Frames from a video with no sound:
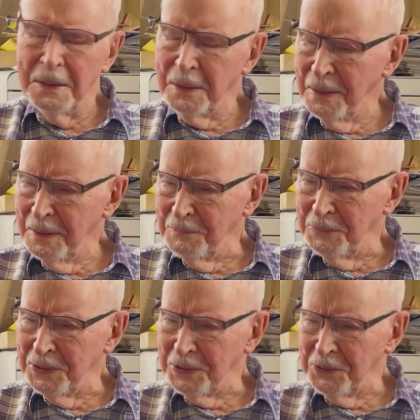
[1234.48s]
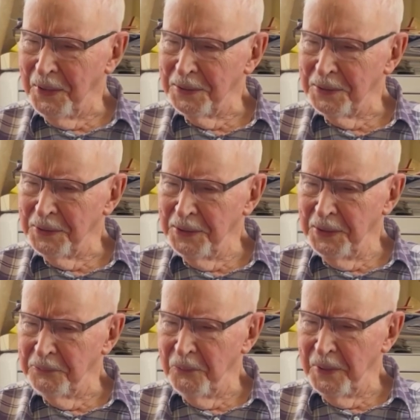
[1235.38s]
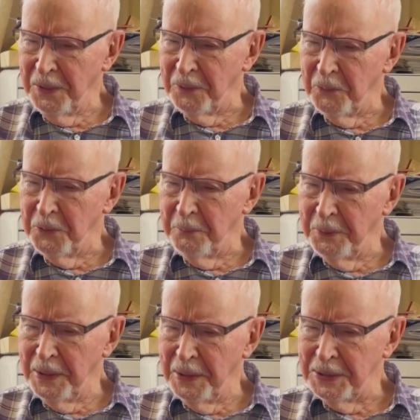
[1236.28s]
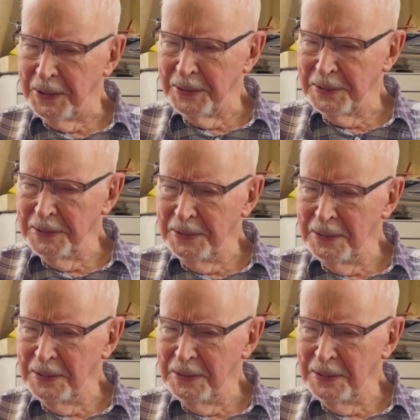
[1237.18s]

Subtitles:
I'm just trying to think of when it would be exactly.